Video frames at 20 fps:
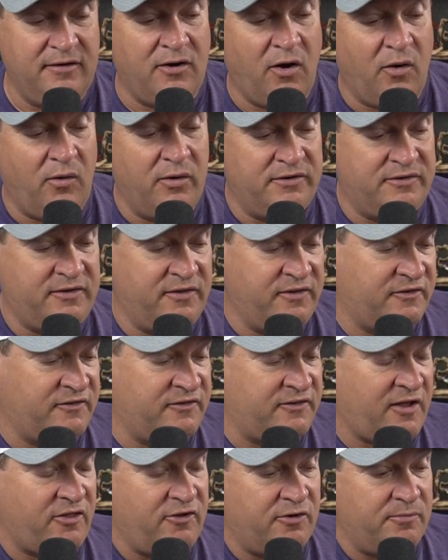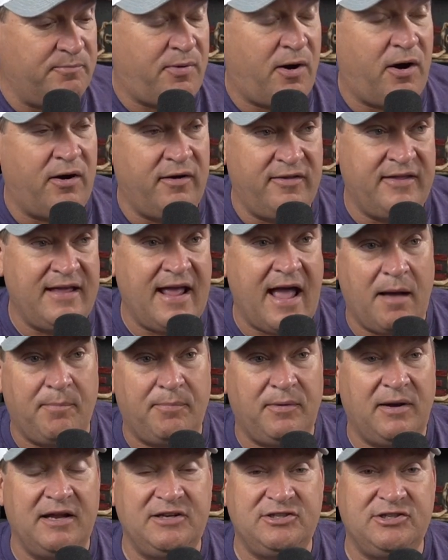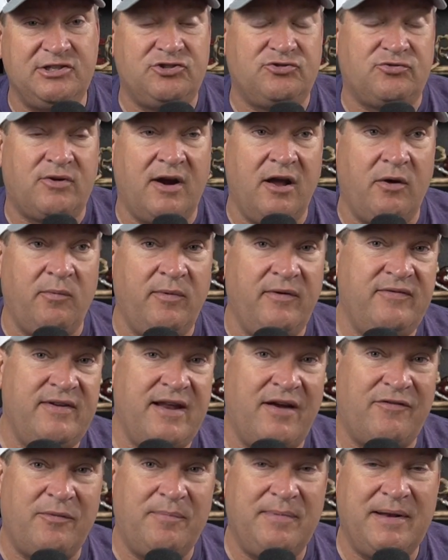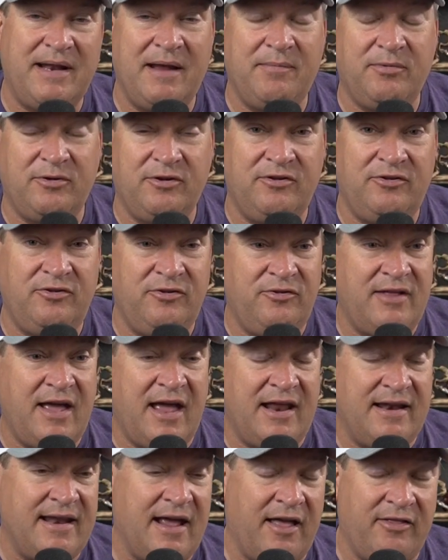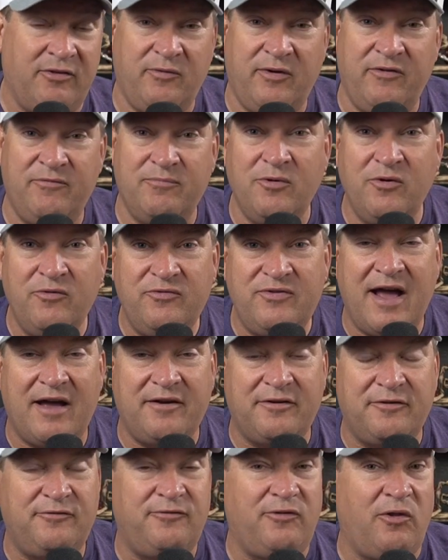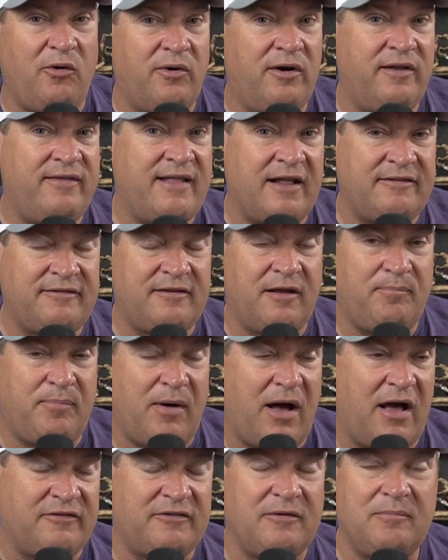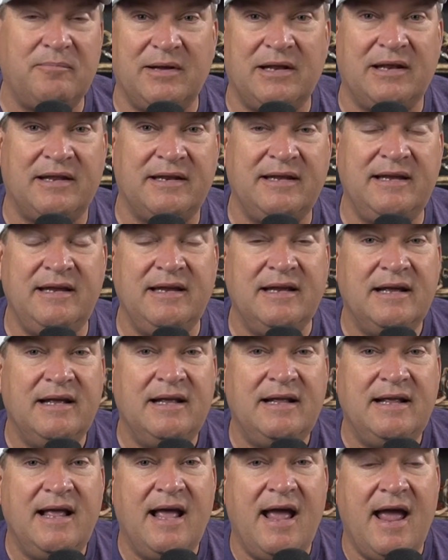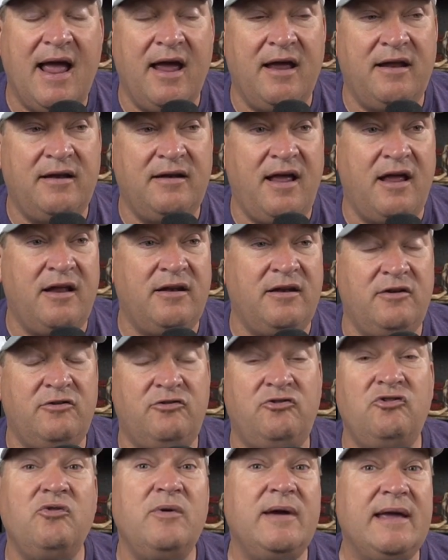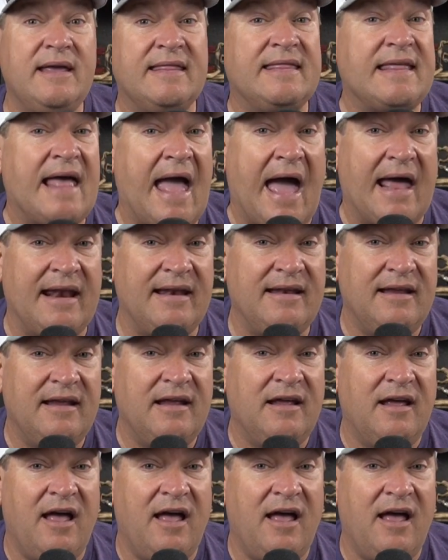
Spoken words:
going to the southern part of the Appalachian Trail. We've never been able to do that. Now that we've moved down to Florida, that's a possibility. And doing that,